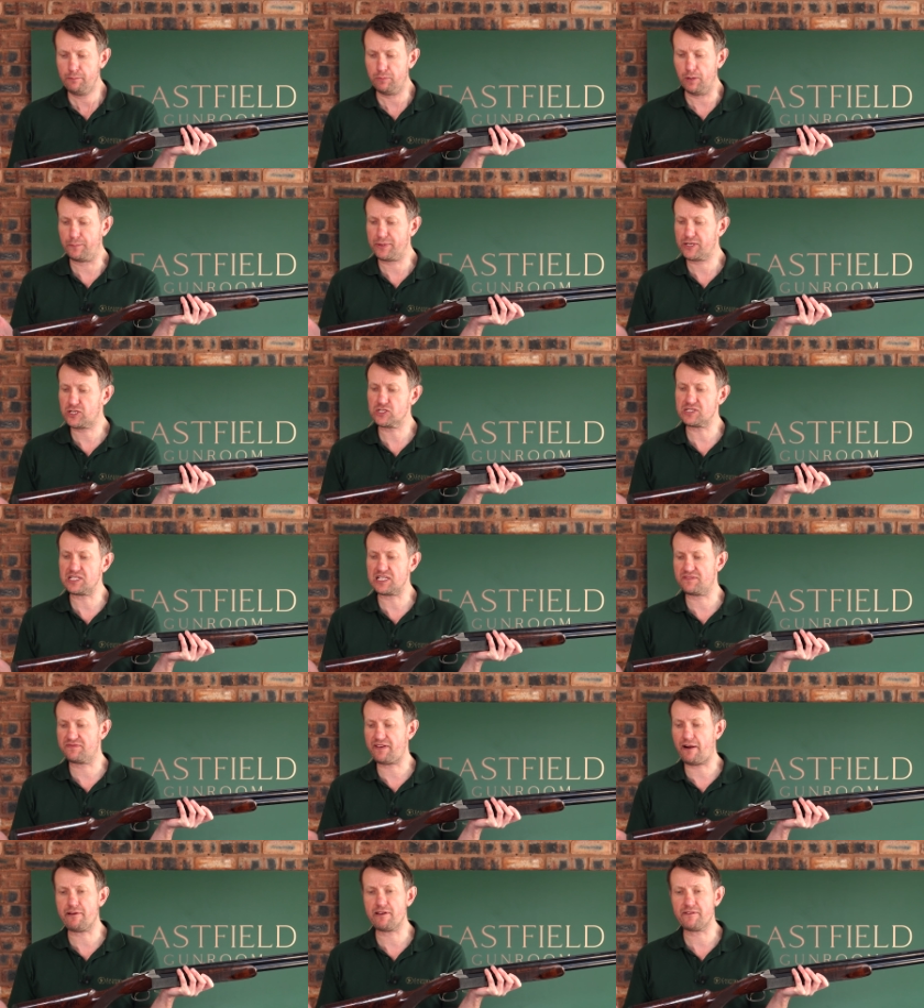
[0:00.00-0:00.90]
But because it's
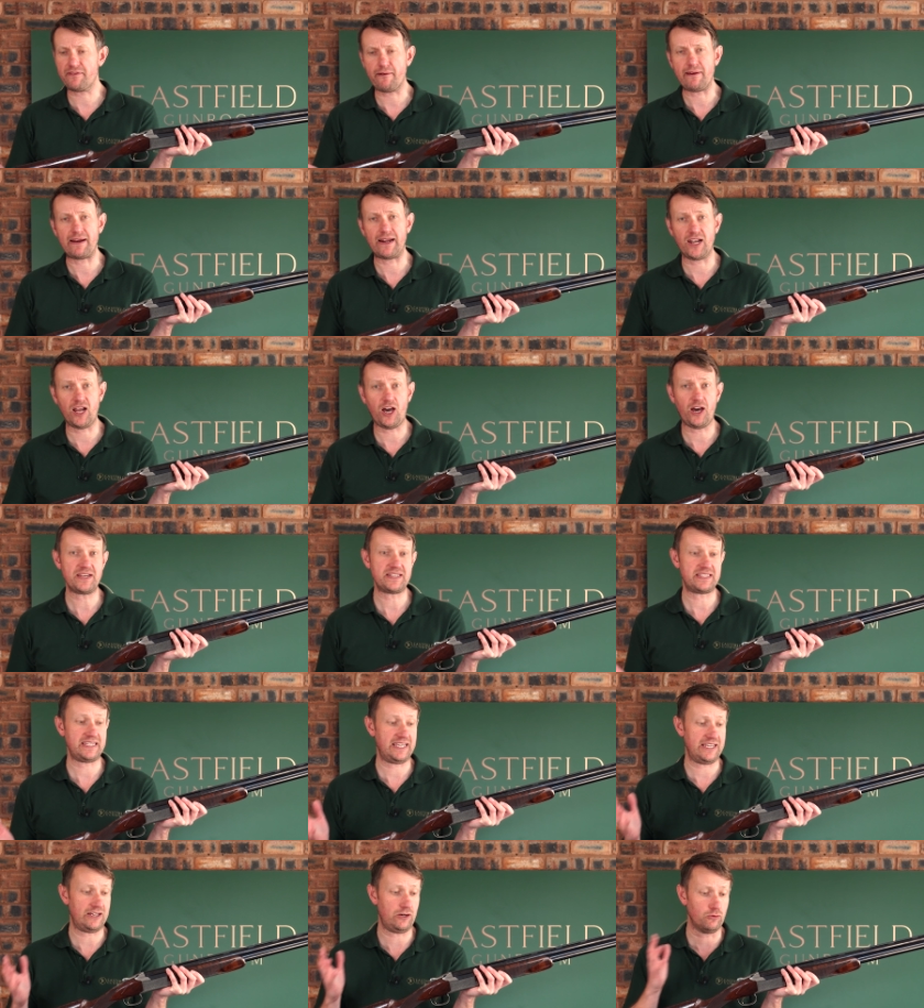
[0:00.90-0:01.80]
very, very light,
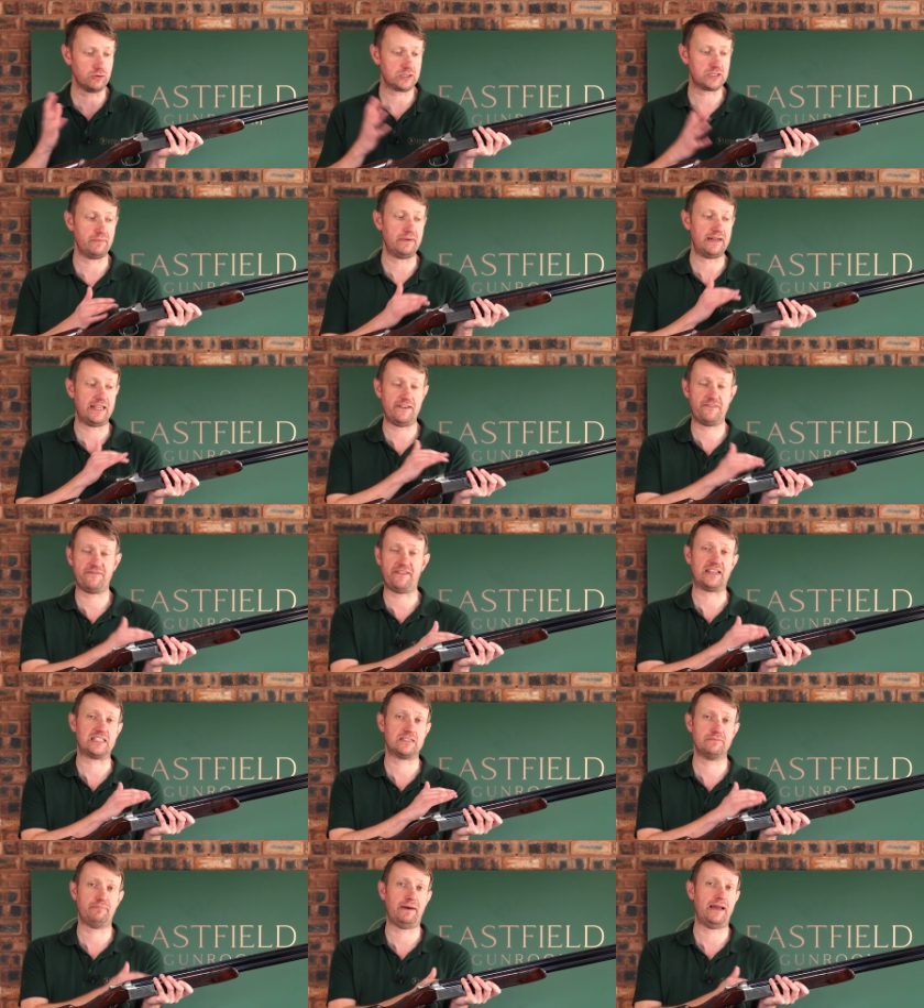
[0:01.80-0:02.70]
it ultimately
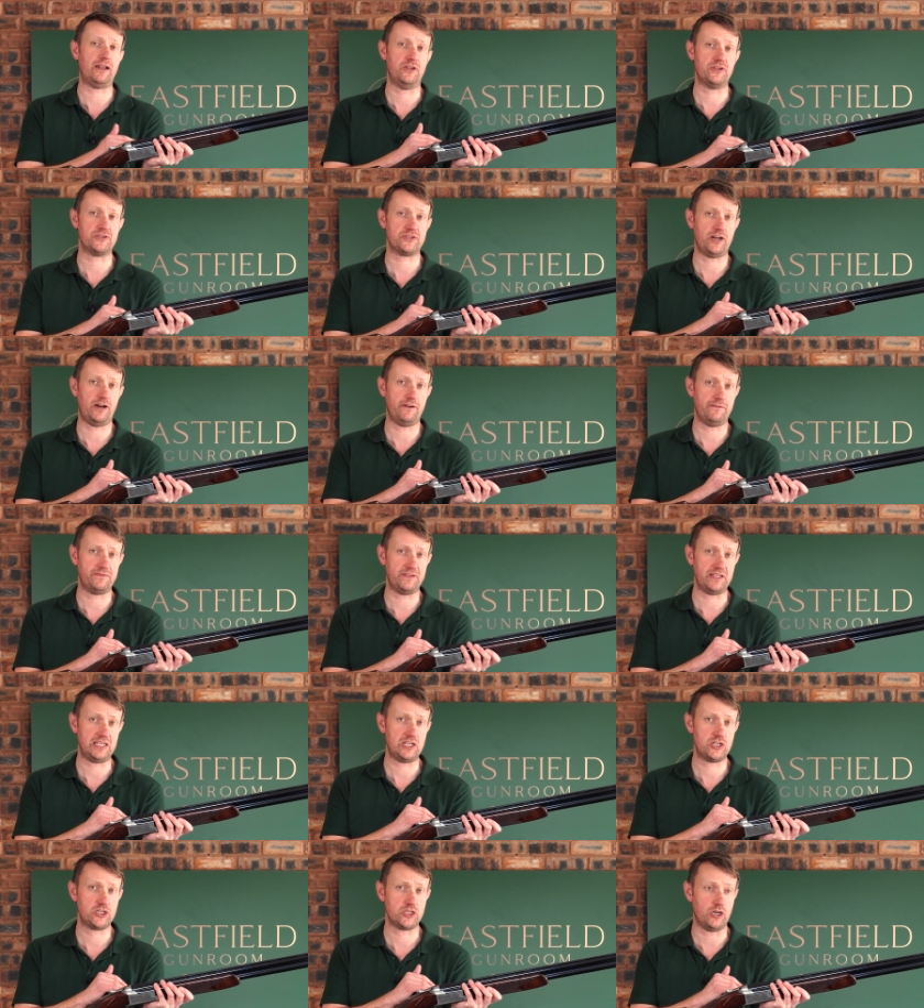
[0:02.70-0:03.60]
affects the balance of
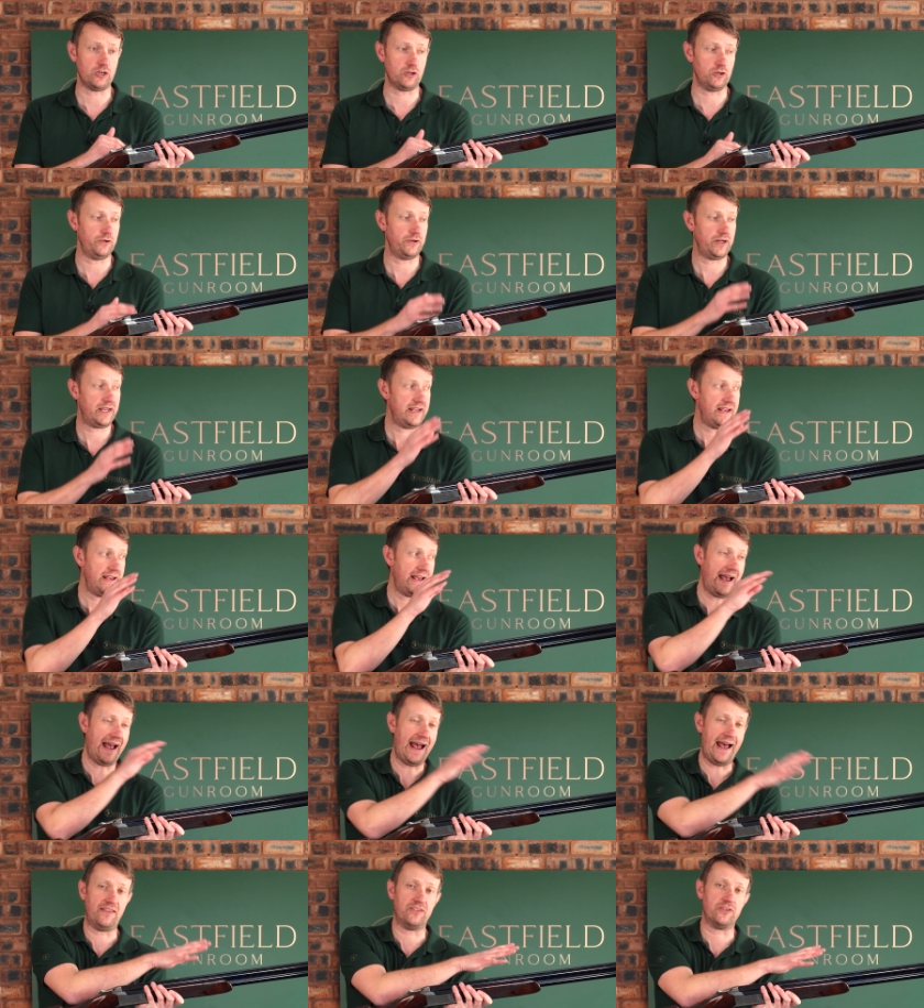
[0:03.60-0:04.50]
the shotgun
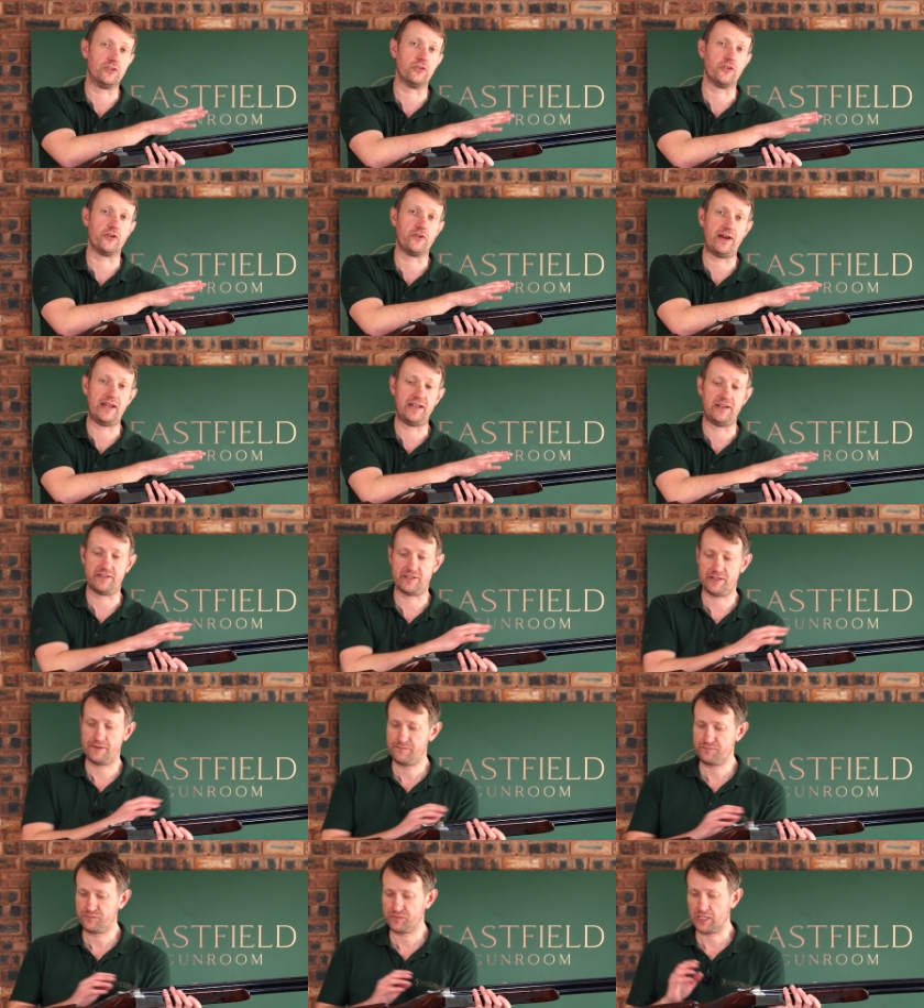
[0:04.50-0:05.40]
at the other end.
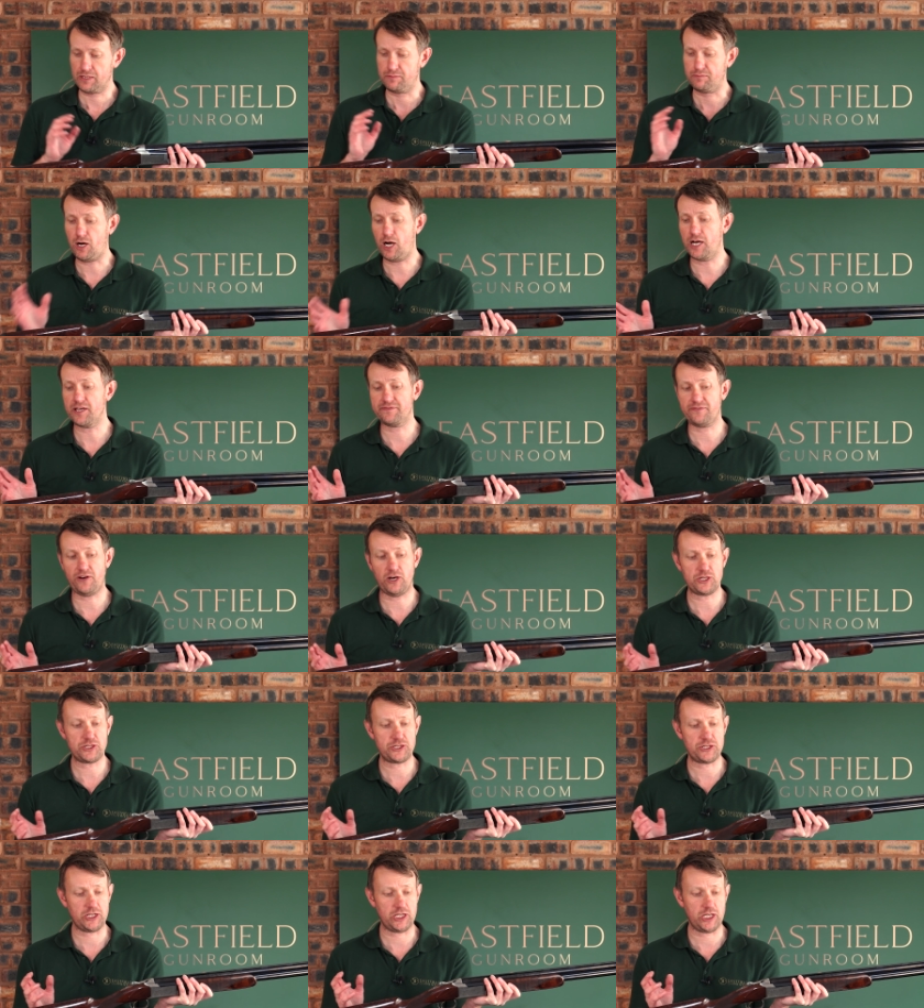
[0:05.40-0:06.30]
My
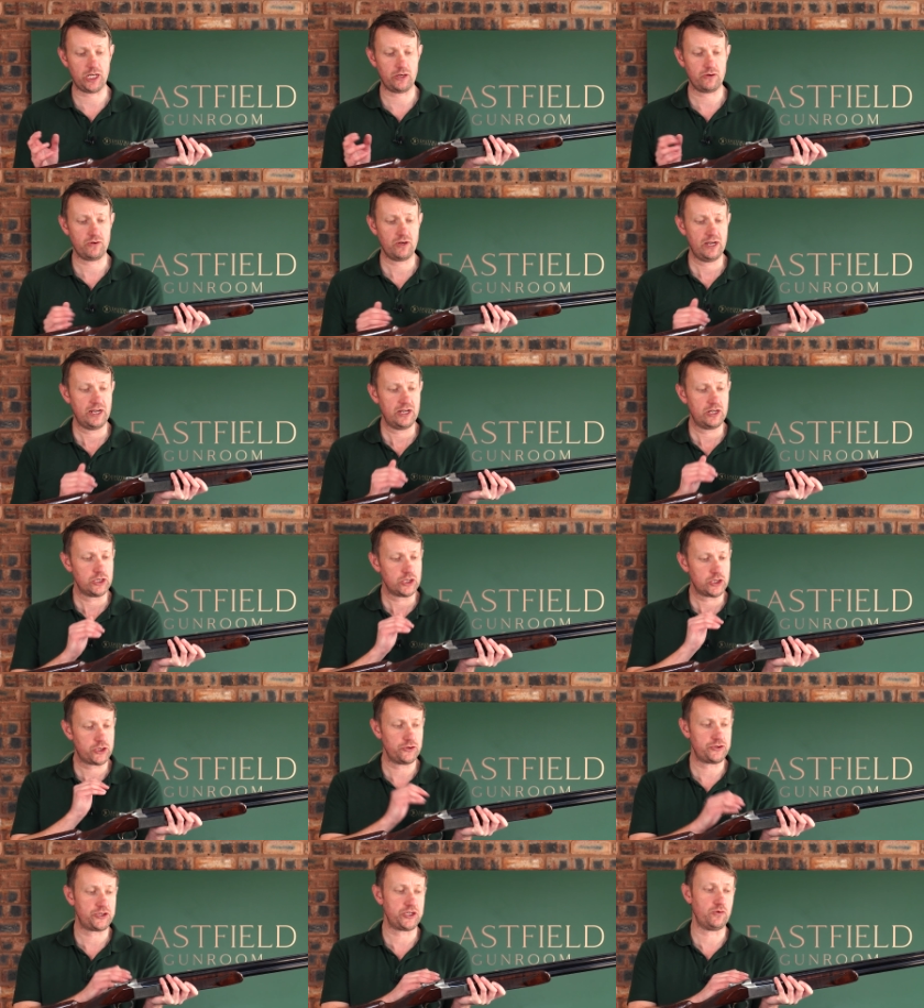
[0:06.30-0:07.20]
advice to you,
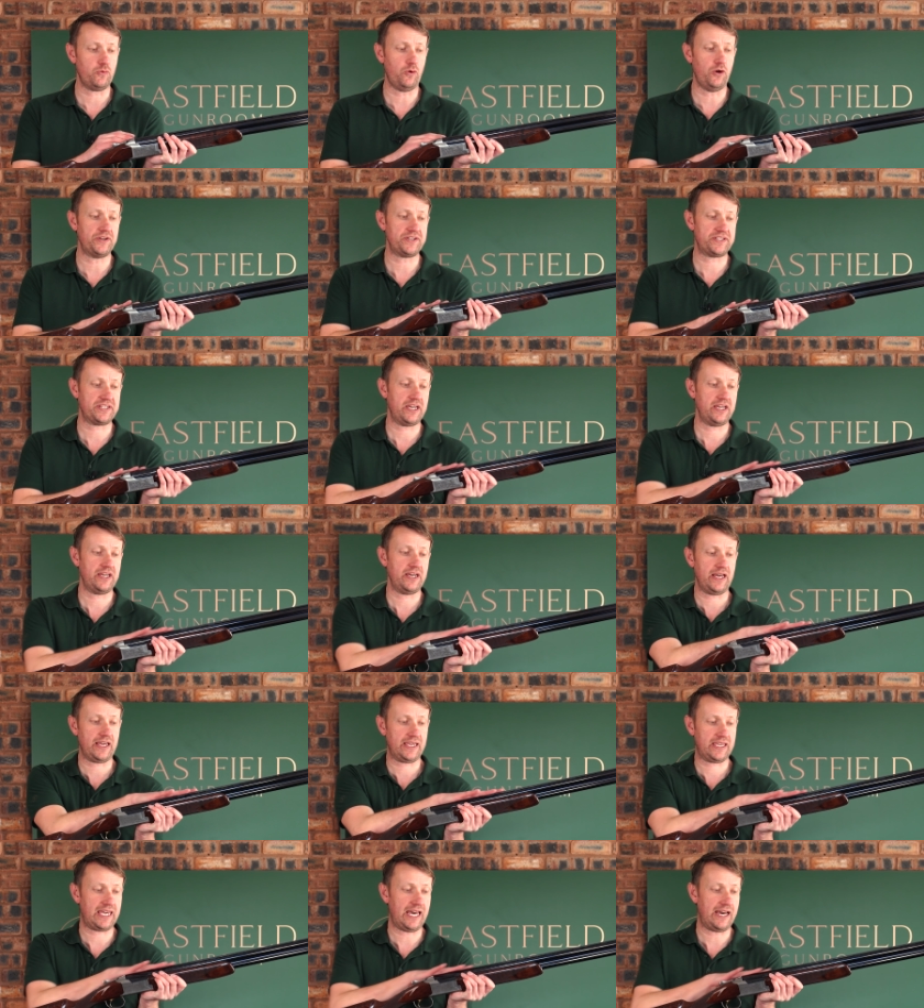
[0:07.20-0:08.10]
should you want to
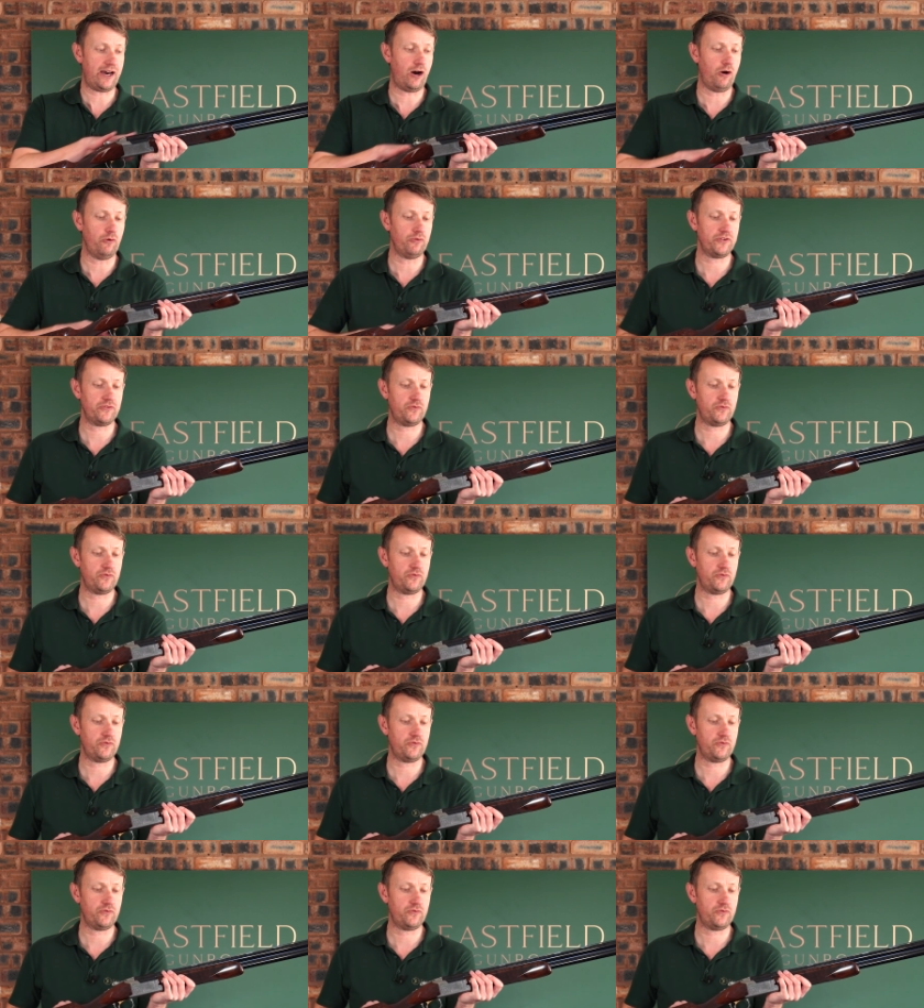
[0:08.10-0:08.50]
get hold